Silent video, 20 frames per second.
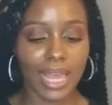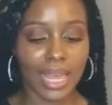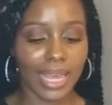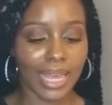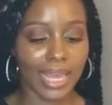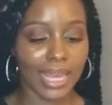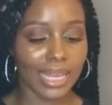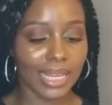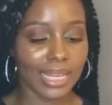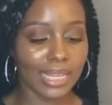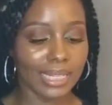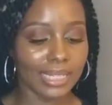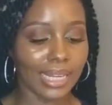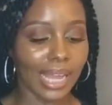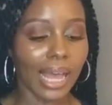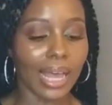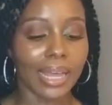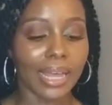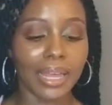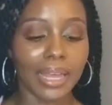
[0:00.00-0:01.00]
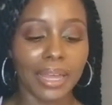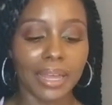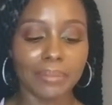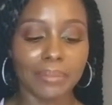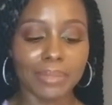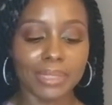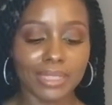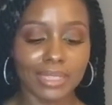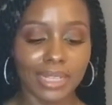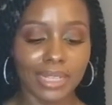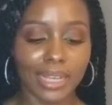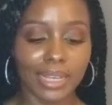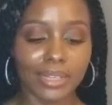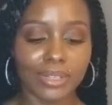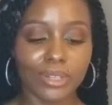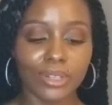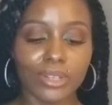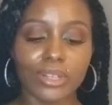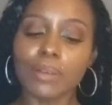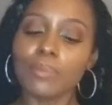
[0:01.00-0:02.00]
and I am
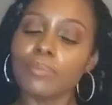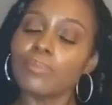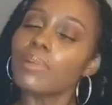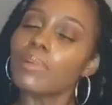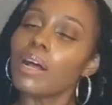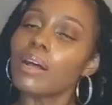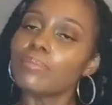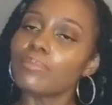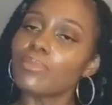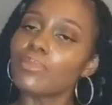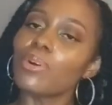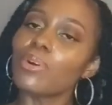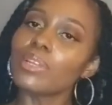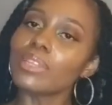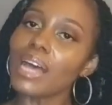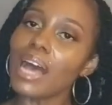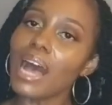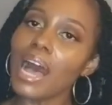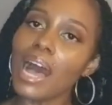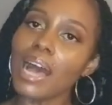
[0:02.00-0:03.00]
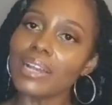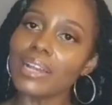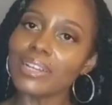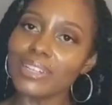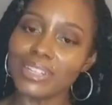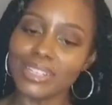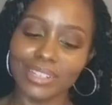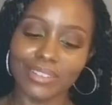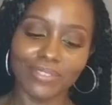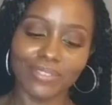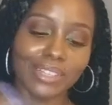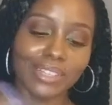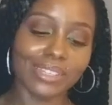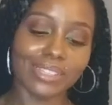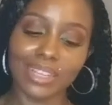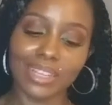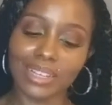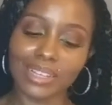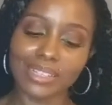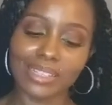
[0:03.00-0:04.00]
standard. I'm on the higher end of
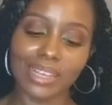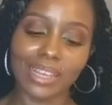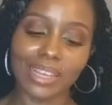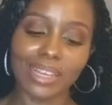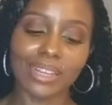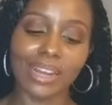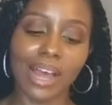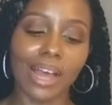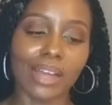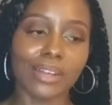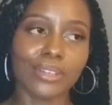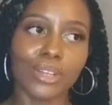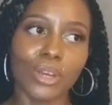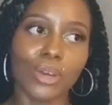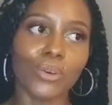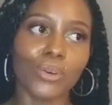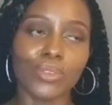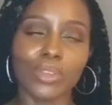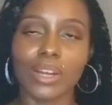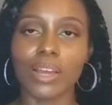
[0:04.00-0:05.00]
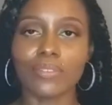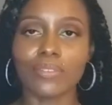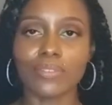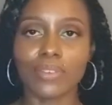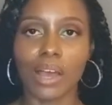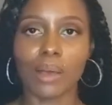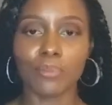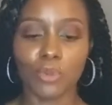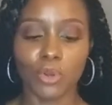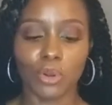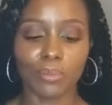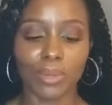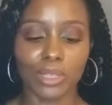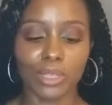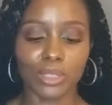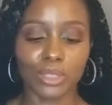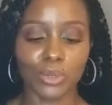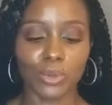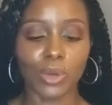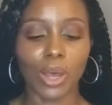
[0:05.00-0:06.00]
things. Like I said, I know that I've got more
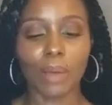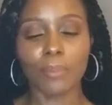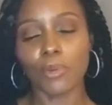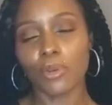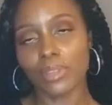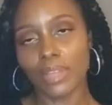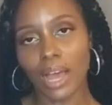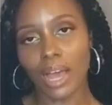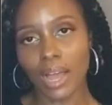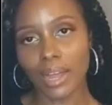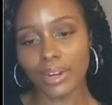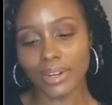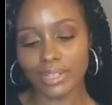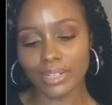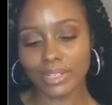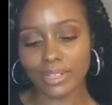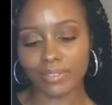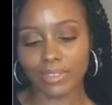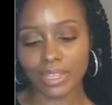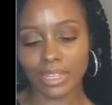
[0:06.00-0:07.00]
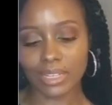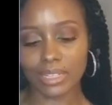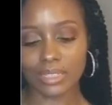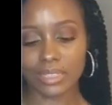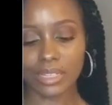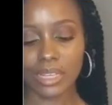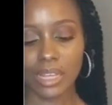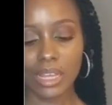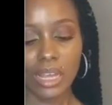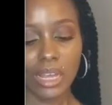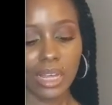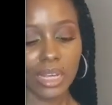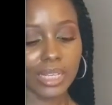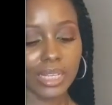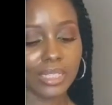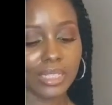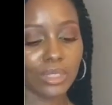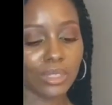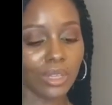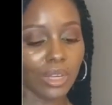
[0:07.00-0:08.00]
muscle. I'm on the higher end of things
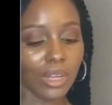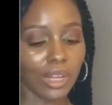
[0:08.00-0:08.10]
because